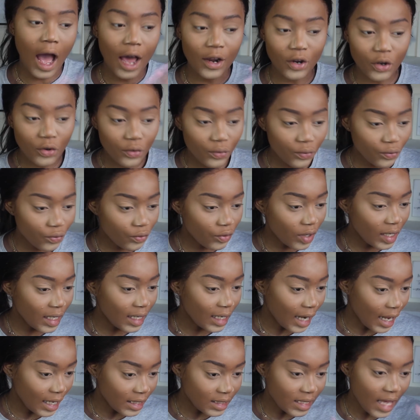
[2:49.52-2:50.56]
I don't
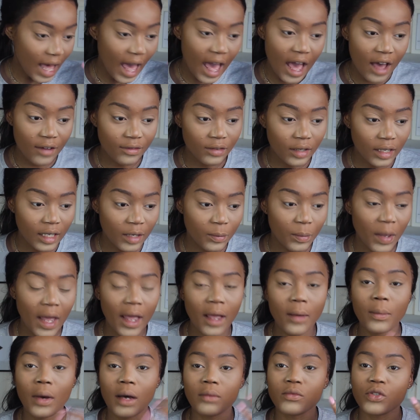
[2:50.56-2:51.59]
really like to heavily
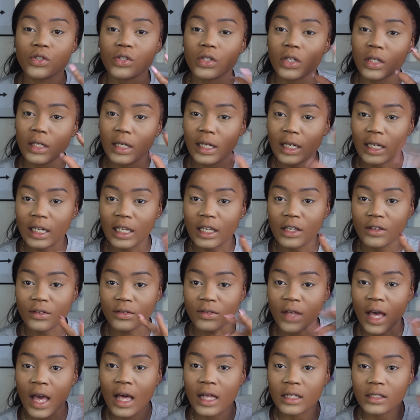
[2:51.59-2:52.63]
bake, but I'm just going to leave
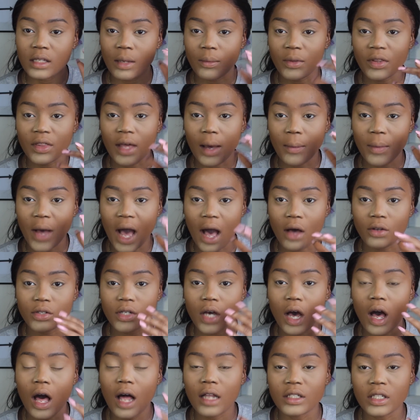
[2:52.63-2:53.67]
some of that
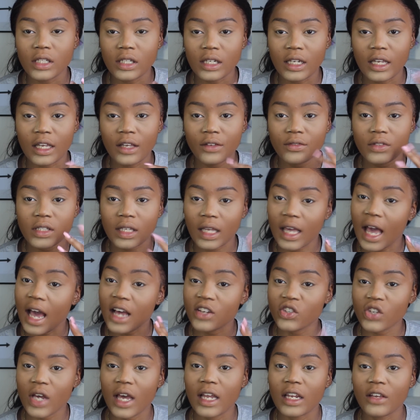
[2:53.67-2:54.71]
powder underneath to
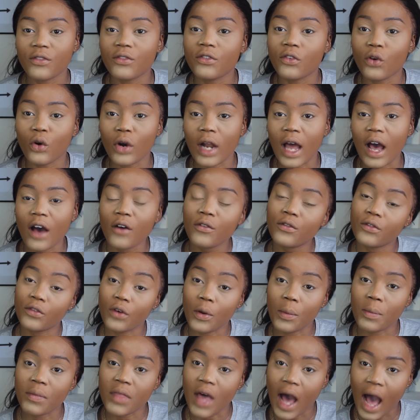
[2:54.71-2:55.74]
catch any fallout
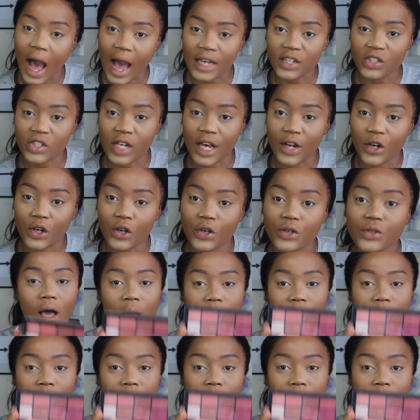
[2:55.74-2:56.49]
from the eyeshadow.